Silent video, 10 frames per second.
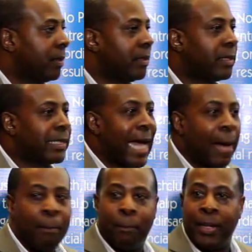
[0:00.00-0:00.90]

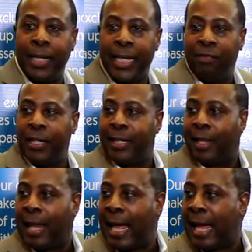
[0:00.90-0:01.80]
Stop believing the
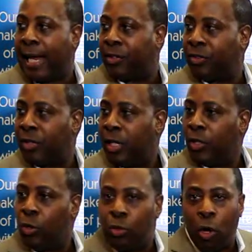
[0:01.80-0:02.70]
lies.
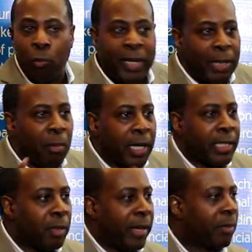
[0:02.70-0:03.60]
You don't need money
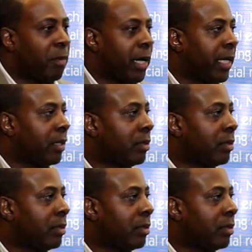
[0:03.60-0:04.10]
to make money.